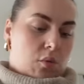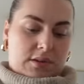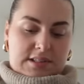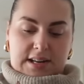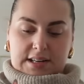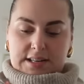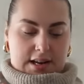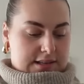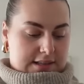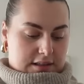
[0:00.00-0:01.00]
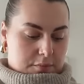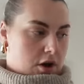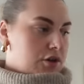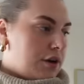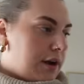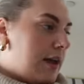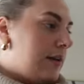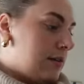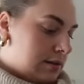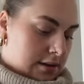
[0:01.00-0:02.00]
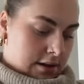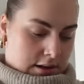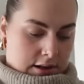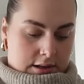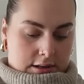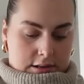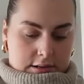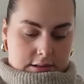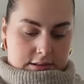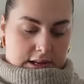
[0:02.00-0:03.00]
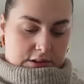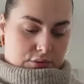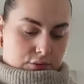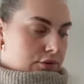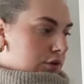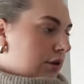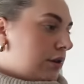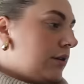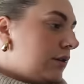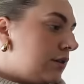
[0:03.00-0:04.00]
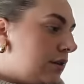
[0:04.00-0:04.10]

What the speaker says: What's the date today? 6th of March. Okay. That's all good.